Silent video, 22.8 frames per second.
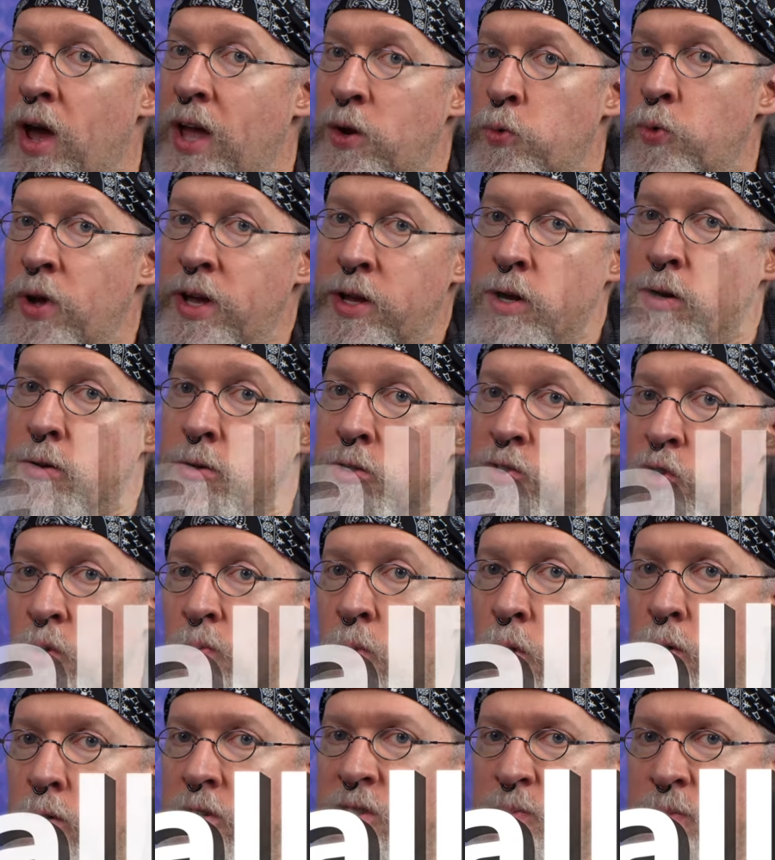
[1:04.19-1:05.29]
right wingers, or
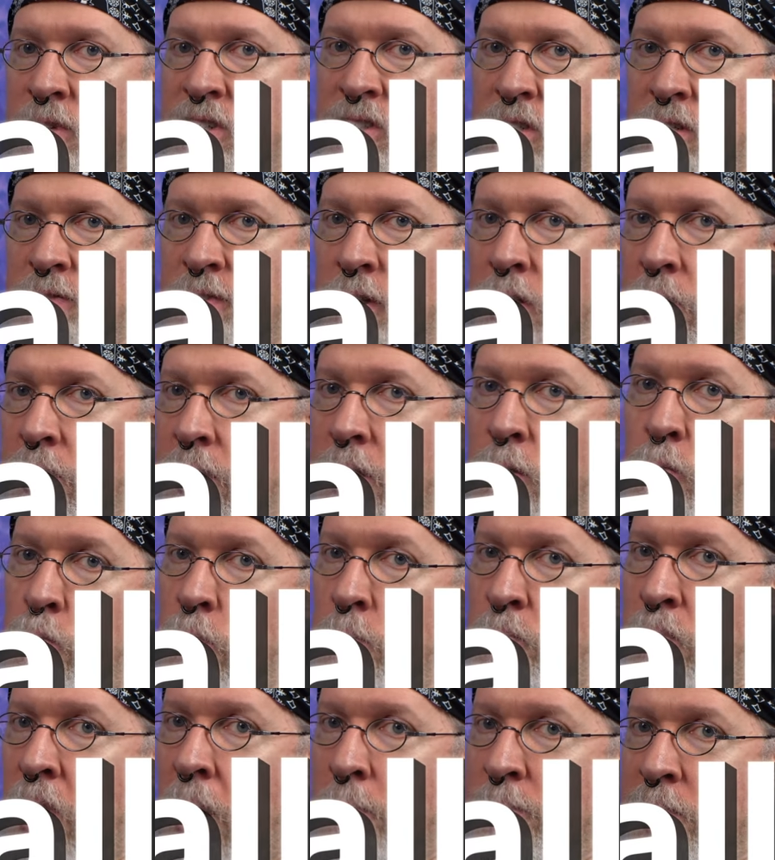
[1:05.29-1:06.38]
more specifically
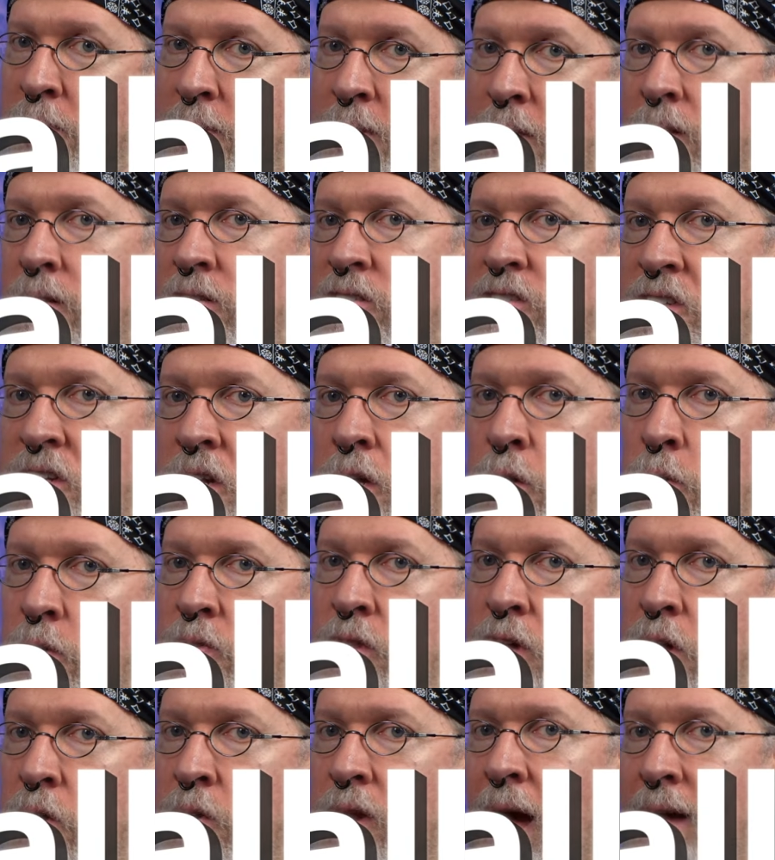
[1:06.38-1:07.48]
Republicans, here in
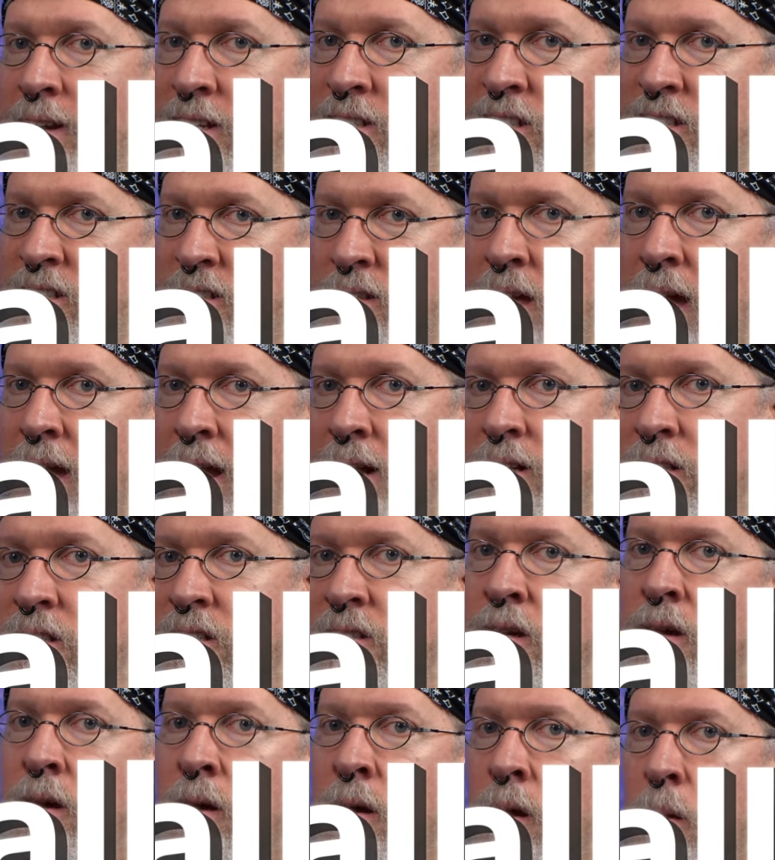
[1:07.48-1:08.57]
the United
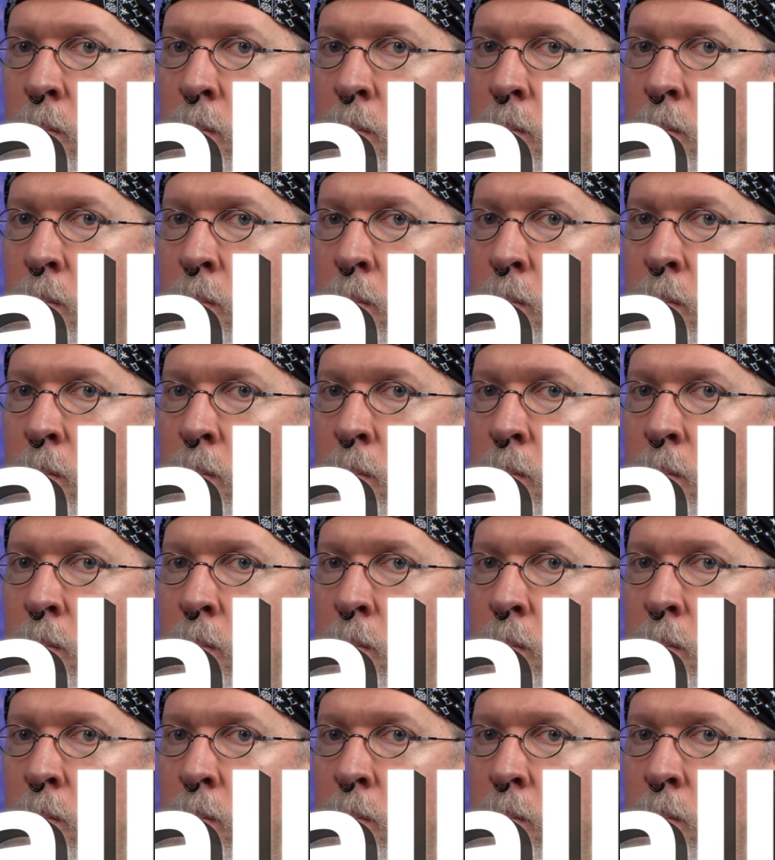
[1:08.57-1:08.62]
States